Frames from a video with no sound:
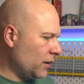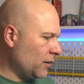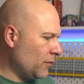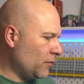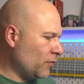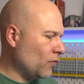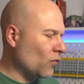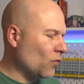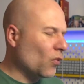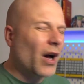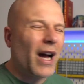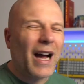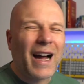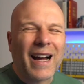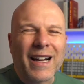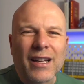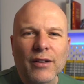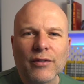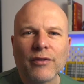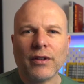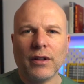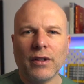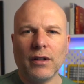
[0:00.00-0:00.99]
what I
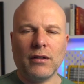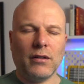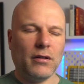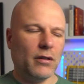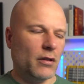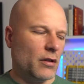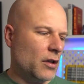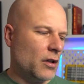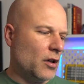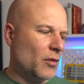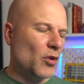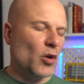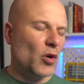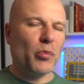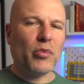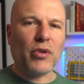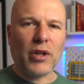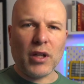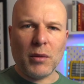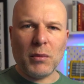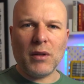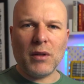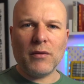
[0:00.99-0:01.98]
feel are more
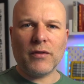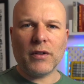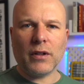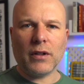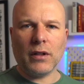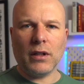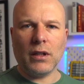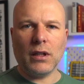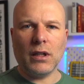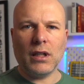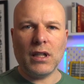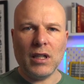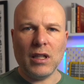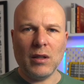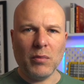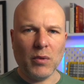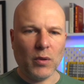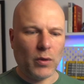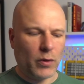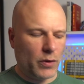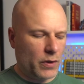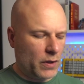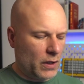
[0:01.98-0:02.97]
premium feeling
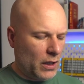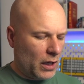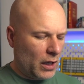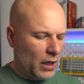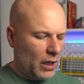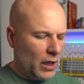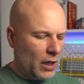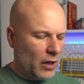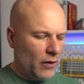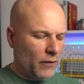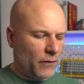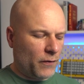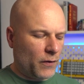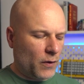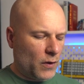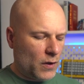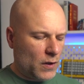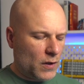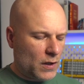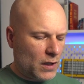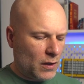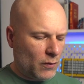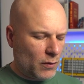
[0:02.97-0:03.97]
keyboards, at
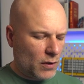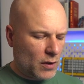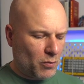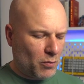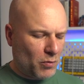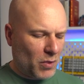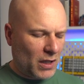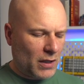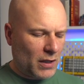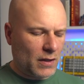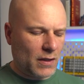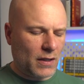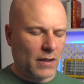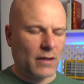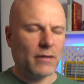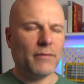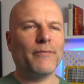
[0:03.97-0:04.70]
first it was a bit